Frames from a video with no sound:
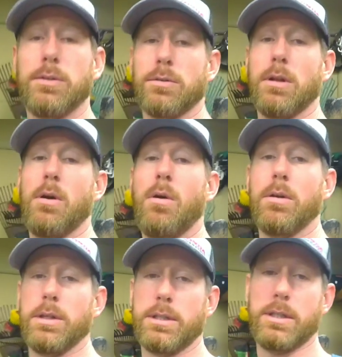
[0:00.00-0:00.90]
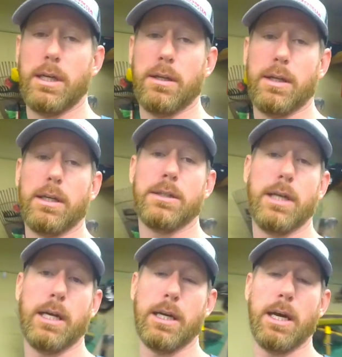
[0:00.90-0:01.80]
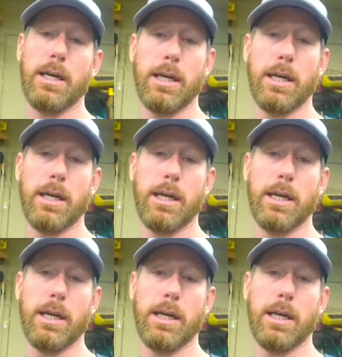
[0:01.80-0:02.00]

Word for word: to drill a hole in the ceiling and, and, uh,